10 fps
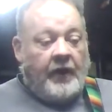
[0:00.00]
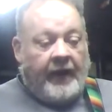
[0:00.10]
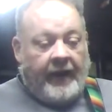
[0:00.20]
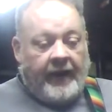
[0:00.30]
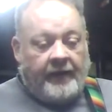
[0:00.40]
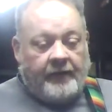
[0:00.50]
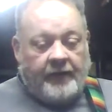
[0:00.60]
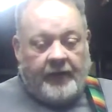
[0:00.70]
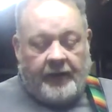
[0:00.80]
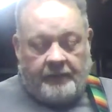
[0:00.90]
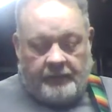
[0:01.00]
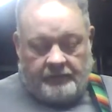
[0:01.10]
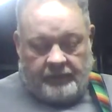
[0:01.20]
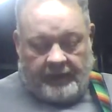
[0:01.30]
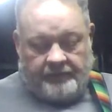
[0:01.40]
and
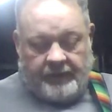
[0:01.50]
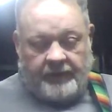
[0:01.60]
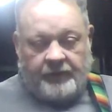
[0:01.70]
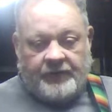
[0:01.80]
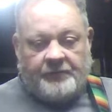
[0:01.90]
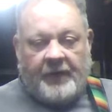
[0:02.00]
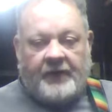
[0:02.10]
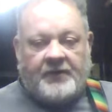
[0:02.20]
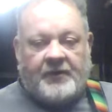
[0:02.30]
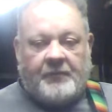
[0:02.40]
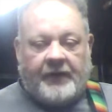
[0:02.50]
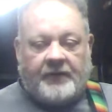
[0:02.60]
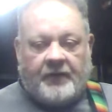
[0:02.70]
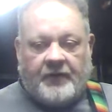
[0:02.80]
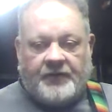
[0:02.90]
I've been doing some maintenance on my
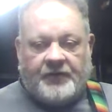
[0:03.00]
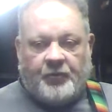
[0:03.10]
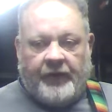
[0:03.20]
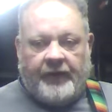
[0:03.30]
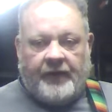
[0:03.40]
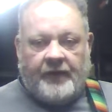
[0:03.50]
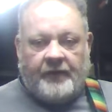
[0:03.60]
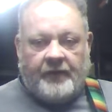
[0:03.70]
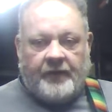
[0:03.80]
guitars this weekend.